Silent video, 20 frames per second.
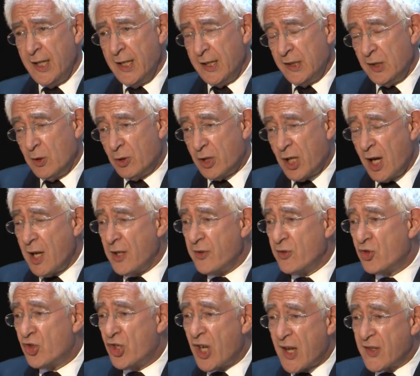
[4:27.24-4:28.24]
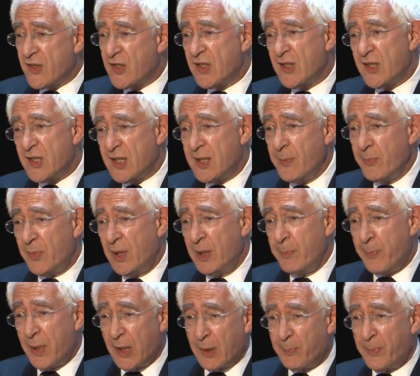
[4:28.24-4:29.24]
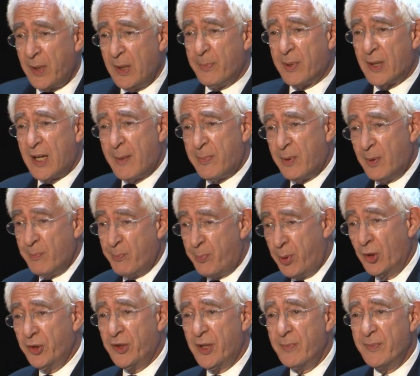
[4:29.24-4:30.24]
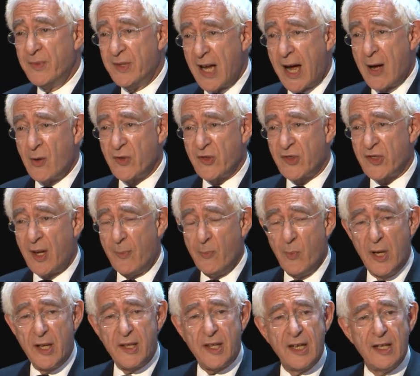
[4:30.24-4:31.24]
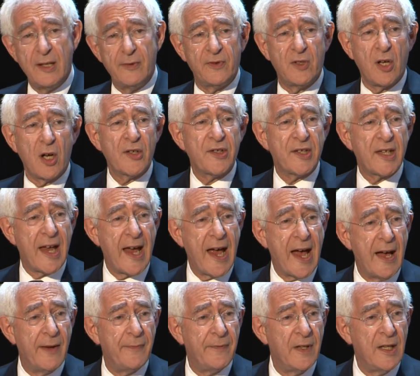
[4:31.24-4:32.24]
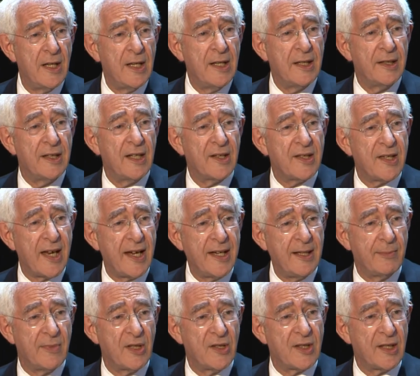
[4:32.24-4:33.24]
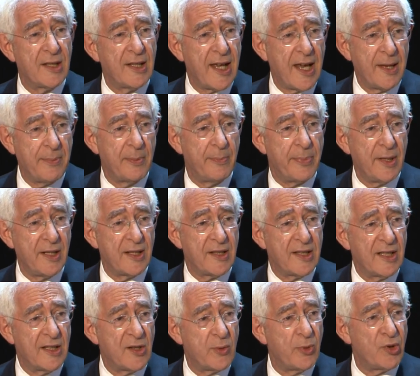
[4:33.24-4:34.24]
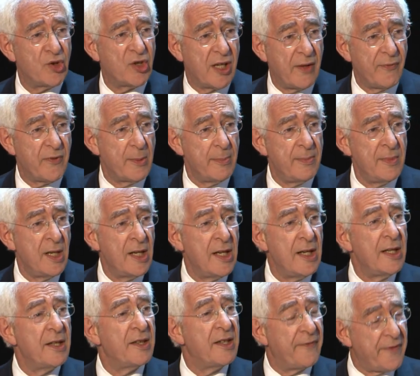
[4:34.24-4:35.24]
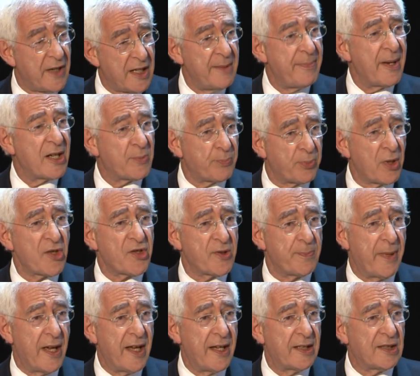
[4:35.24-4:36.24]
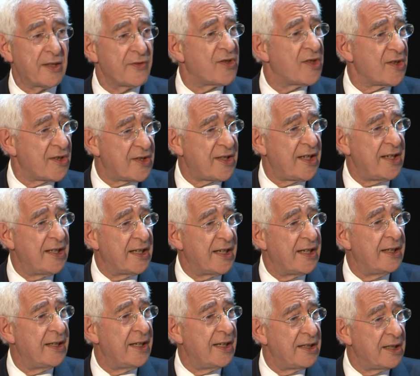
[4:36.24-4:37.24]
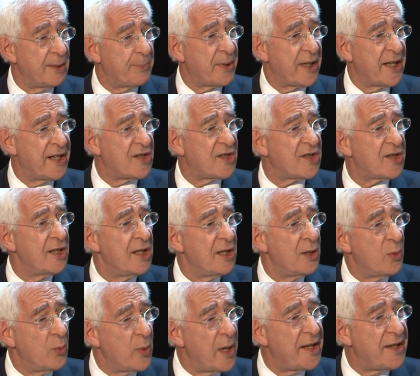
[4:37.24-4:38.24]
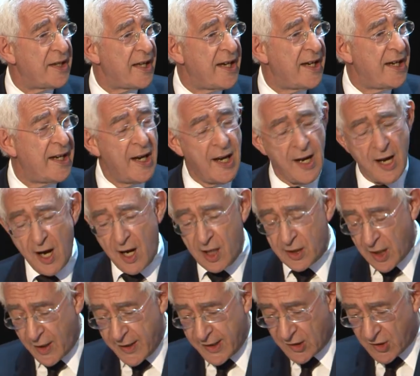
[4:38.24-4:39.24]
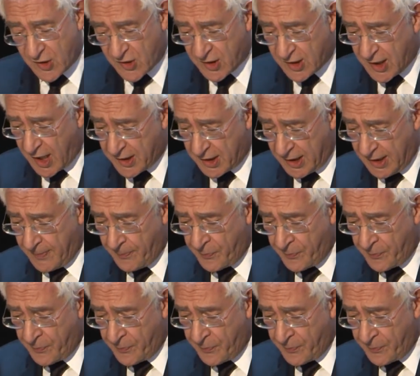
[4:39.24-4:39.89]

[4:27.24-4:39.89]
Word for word: you can't just simply pick people up and put them down somewhere. They have got to have the attainment and capabilities which give them the very best prospect of succeeding in the place where they are going to study.